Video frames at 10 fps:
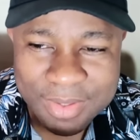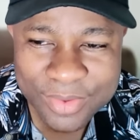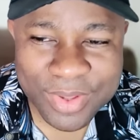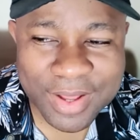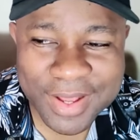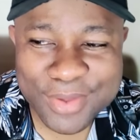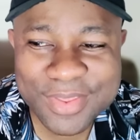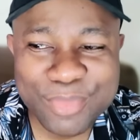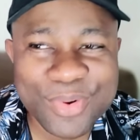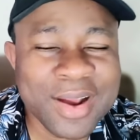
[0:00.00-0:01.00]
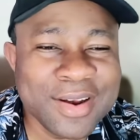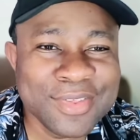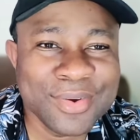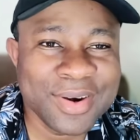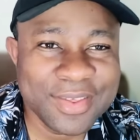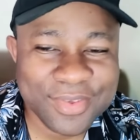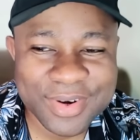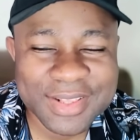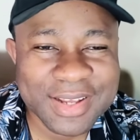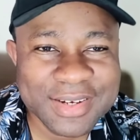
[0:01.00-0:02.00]
How can you say Boko Haram
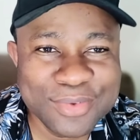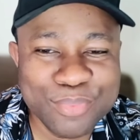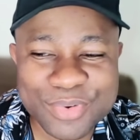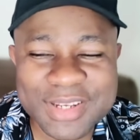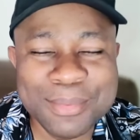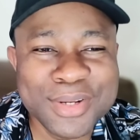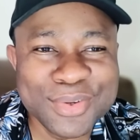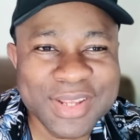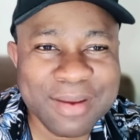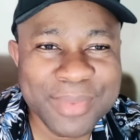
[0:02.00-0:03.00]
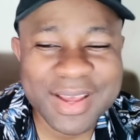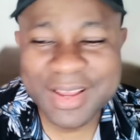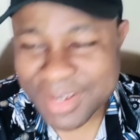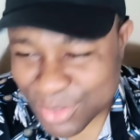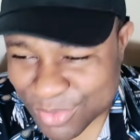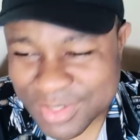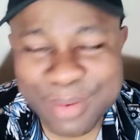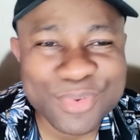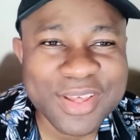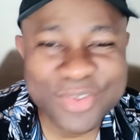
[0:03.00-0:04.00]
surrendered? You put him into the army and he took the
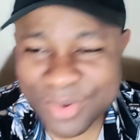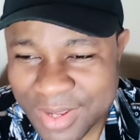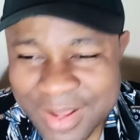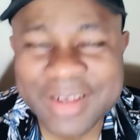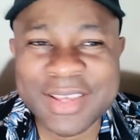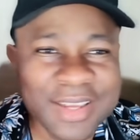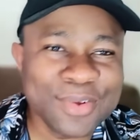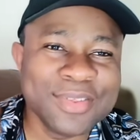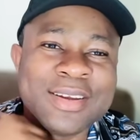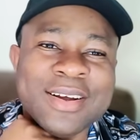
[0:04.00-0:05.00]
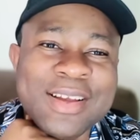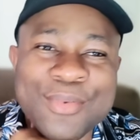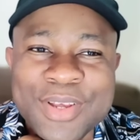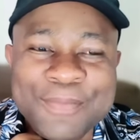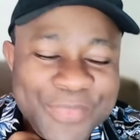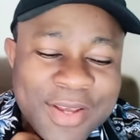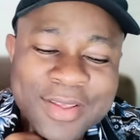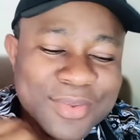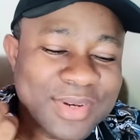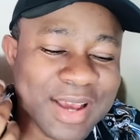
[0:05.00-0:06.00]
ammunition and he lost, he ran away.
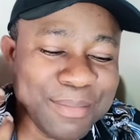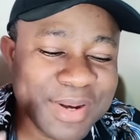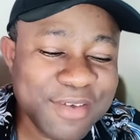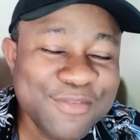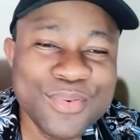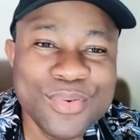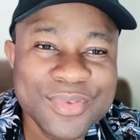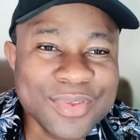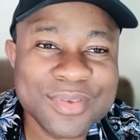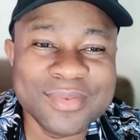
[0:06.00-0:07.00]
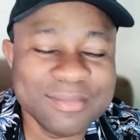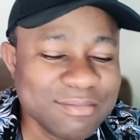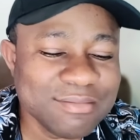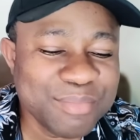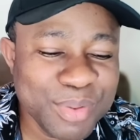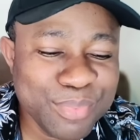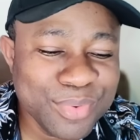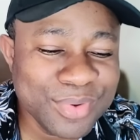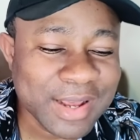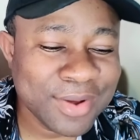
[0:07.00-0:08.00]
So they are playing fools on
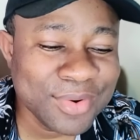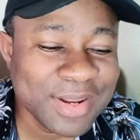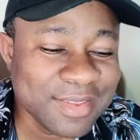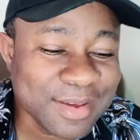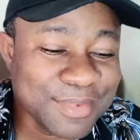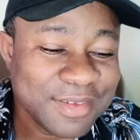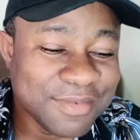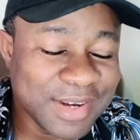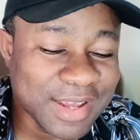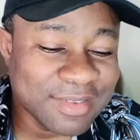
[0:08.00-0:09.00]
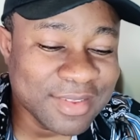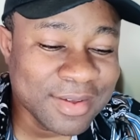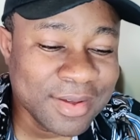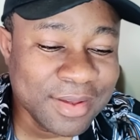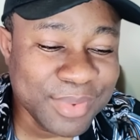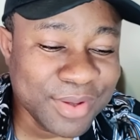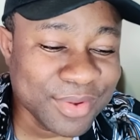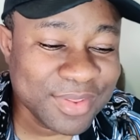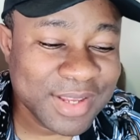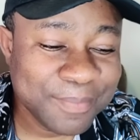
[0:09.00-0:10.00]
people that call themselves civilians,
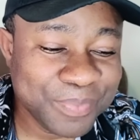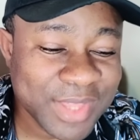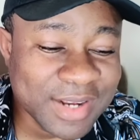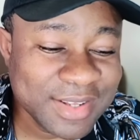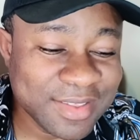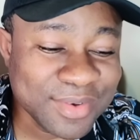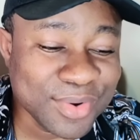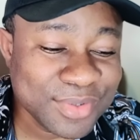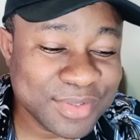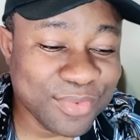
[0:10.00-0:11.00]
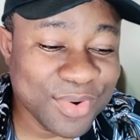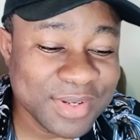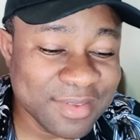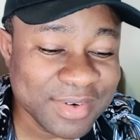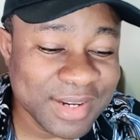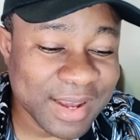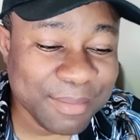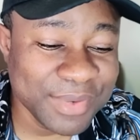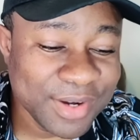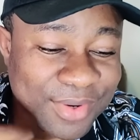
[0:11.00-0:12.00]
because that is not what is really
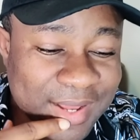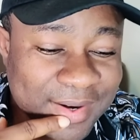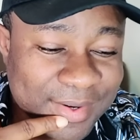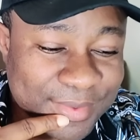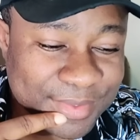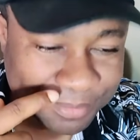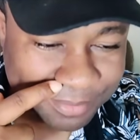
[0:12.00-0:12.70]
happening on the ground.